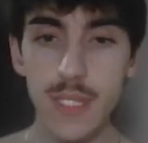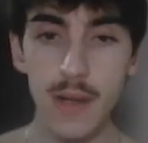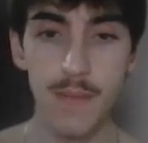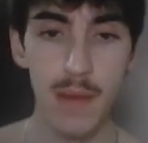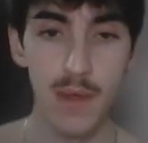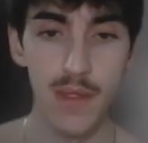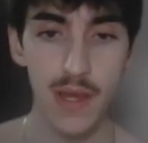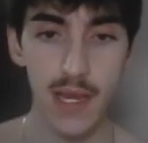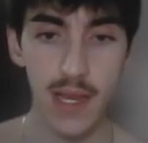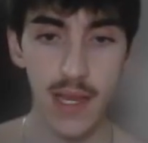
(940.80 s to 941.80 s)
Maybe
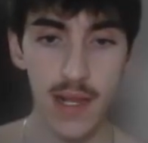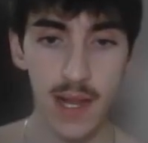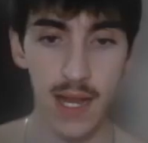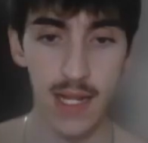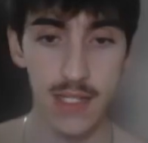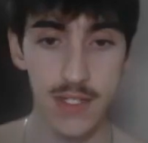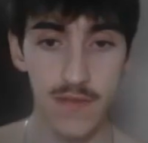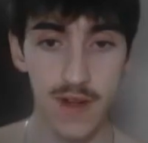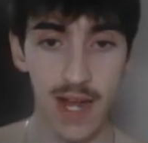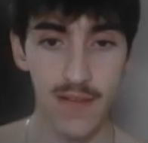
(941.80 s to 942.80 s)
thinking I can
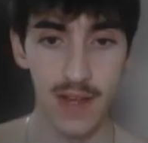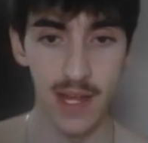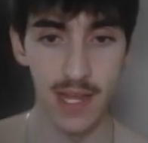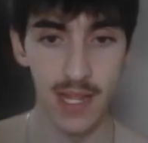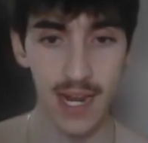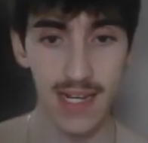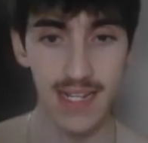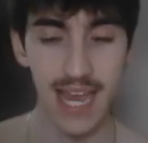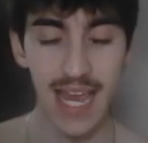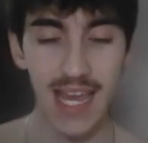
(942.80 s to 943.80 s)
survive it, and then I
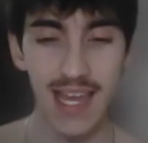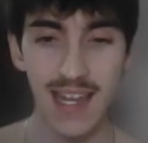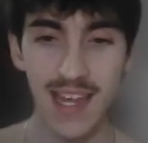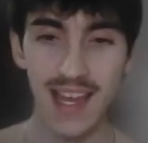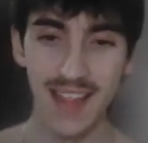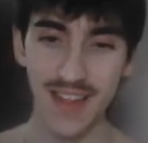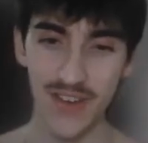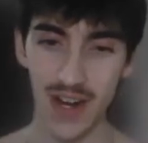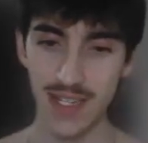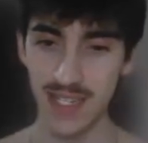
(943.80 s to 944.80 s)
can. They
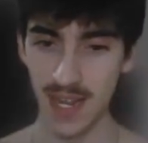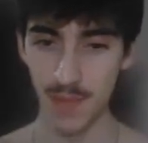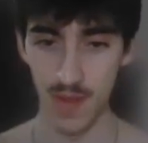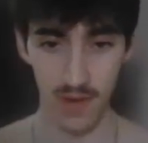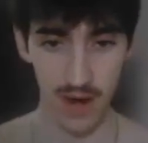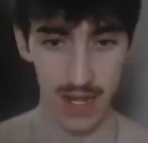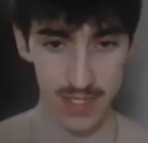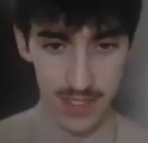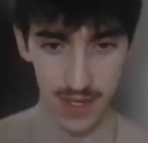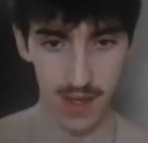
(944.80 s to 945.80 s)
try and snipe with the
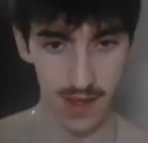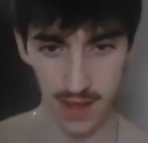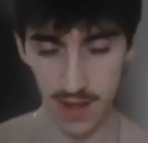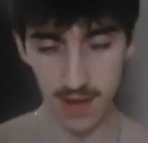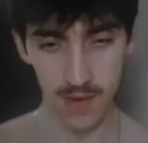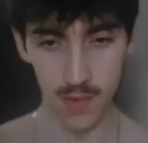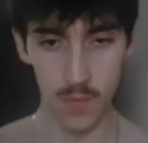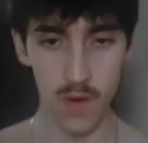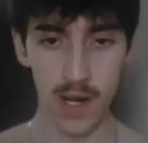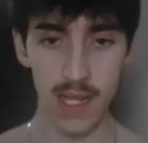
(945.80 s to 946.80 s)
crest.
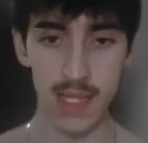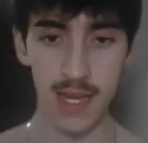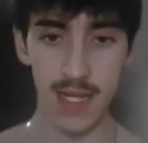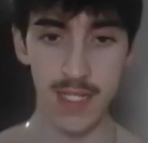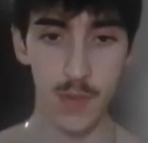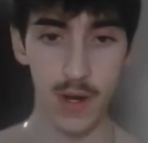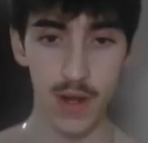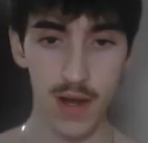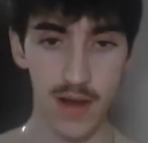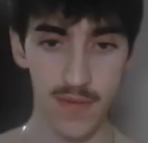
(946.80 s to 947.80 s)
We're going to get the Icy Wind
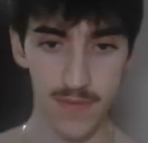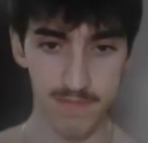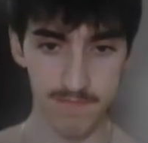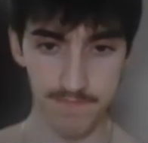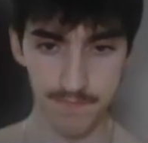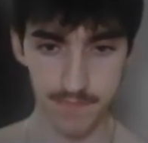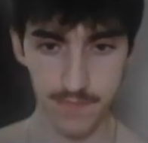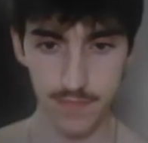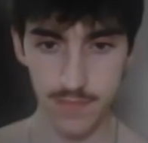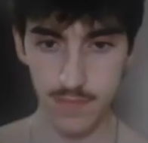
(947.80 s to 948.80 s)
off.
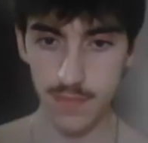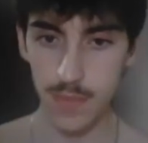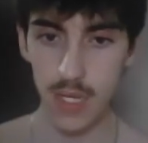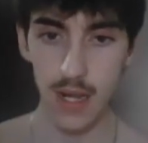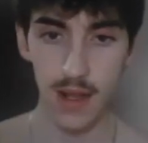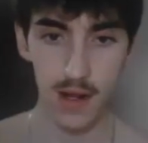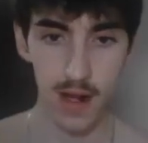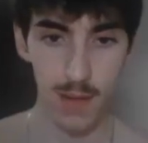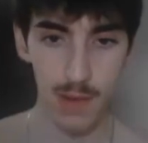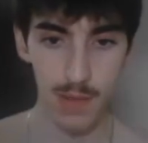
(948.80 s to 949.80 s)

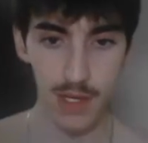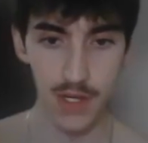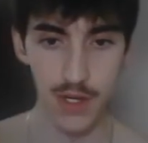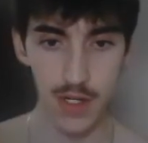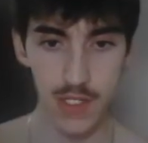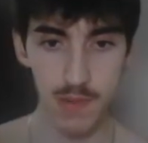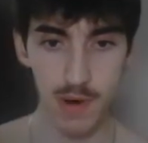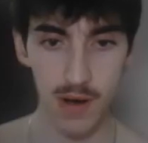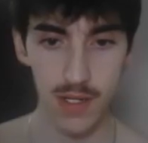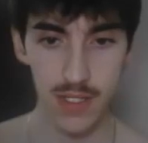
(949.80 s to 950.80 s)
Come in with the
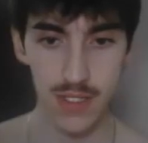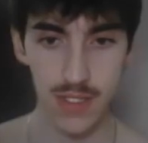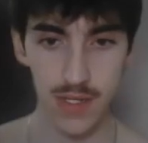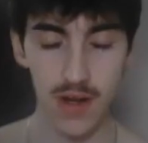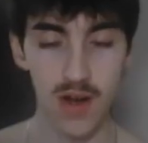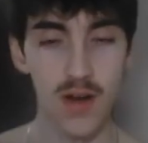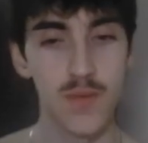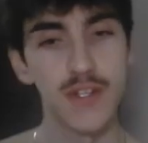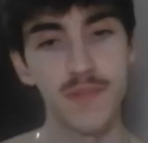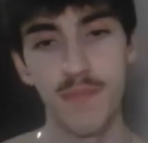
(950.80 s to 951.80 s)
Dunsparce. Oh,
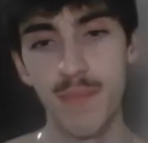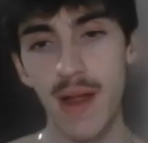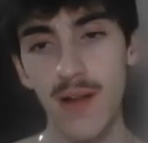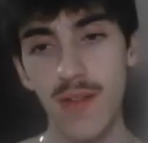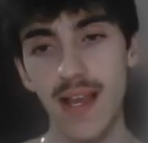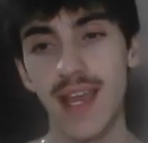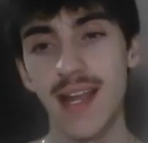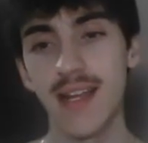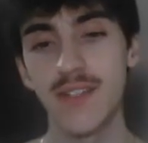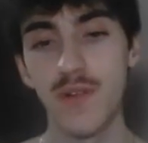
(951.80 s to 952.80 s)
we just barely
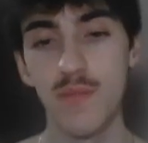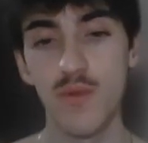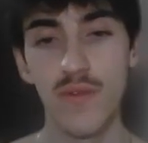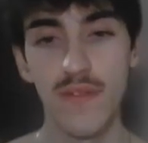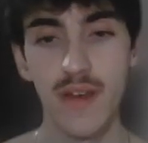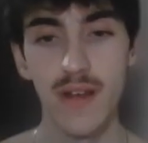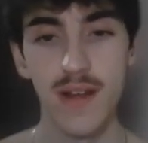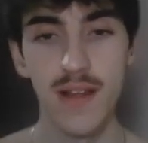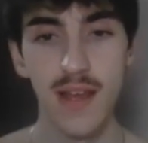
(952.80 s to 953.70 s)
can't get to a move there.